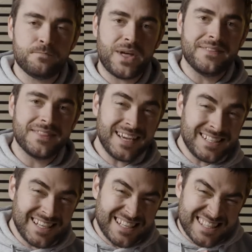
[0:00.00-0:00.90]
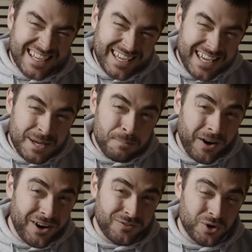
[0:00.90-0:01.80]
And this is the key
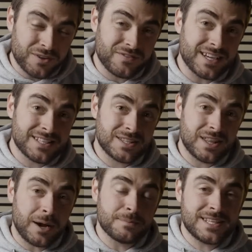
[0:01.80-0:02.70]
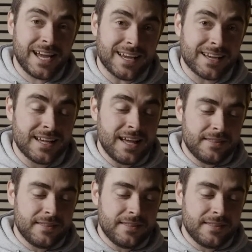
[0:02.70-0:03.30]
part of all of this that I'm saying.